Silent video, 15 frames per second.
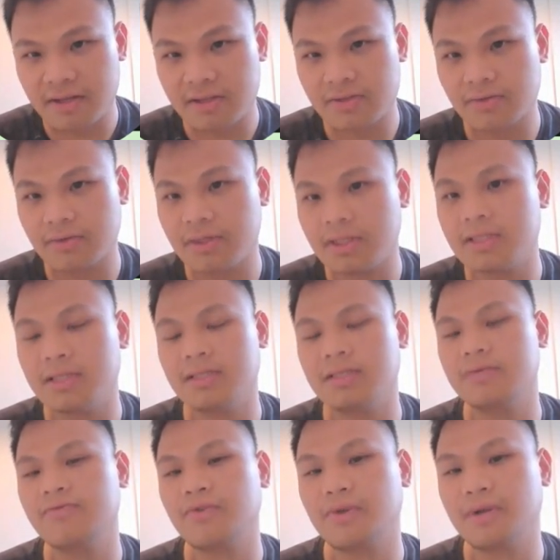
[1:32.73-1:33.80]
So this
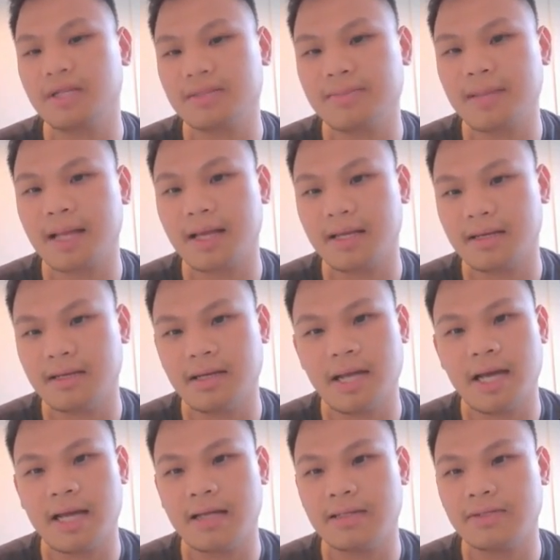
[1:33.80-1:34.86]
is for displaying the
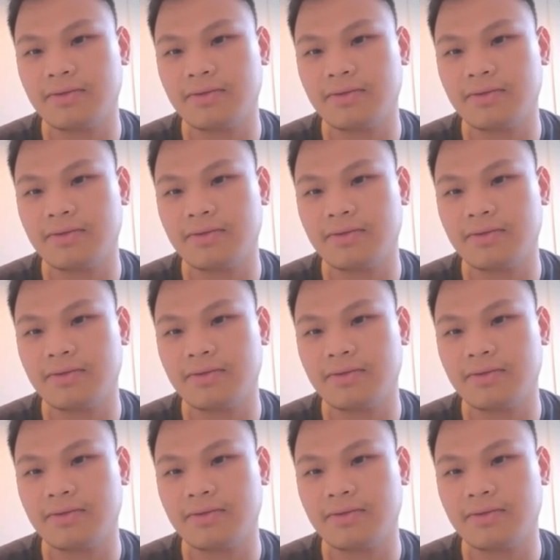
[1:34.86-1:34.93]
data.